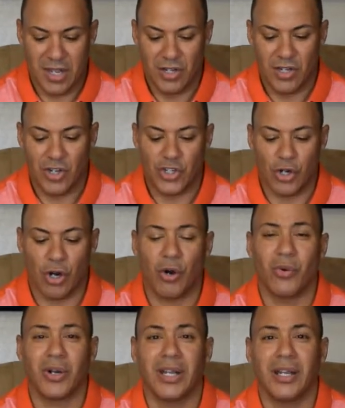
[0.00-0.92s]
Did you
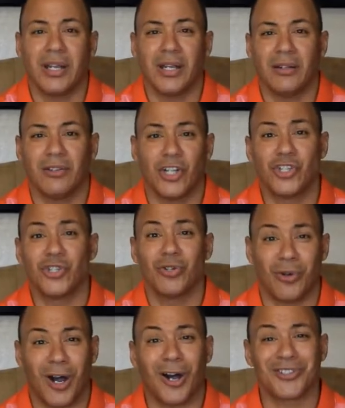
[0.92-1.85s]

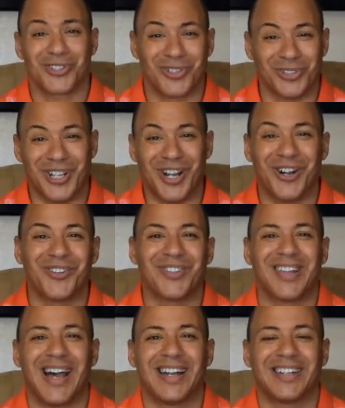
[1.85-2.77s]
also know
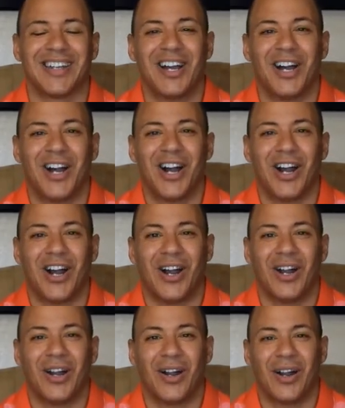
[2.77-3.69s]
that
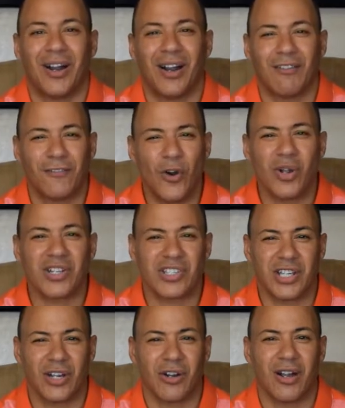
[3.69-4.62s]
our
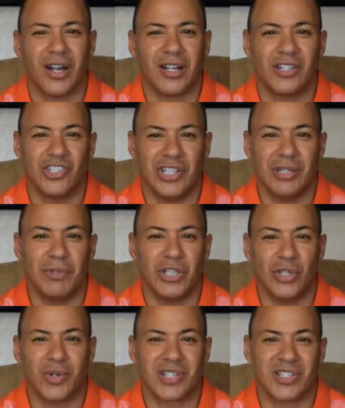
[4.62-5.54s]
focus here at
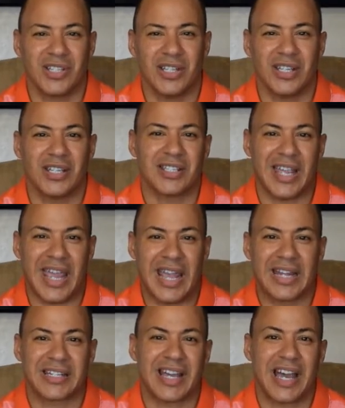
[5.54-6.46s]
GBUSD is
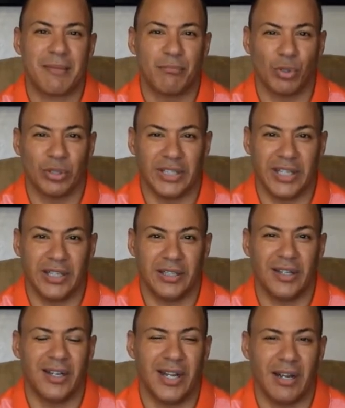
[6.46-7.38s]
anti-bullying
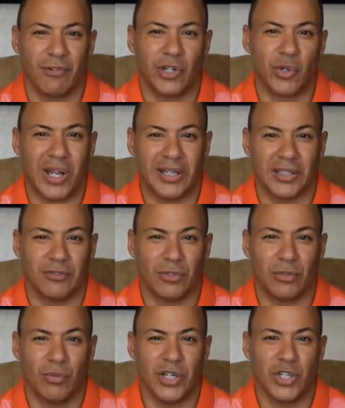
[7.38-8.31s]
in every grade
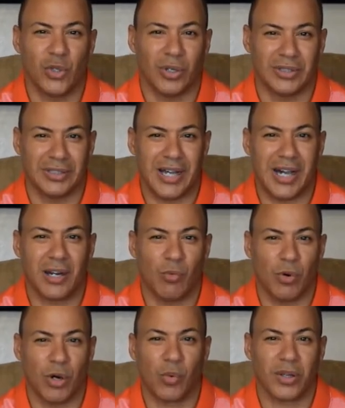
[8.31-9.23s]
level? We do a lot
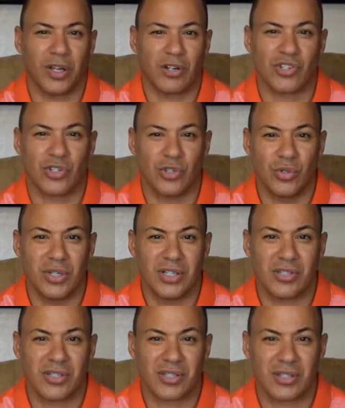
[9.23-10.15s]
of work with our
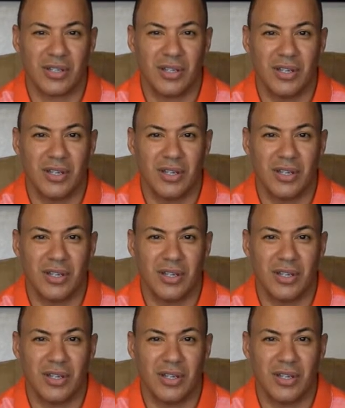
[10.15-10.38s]
students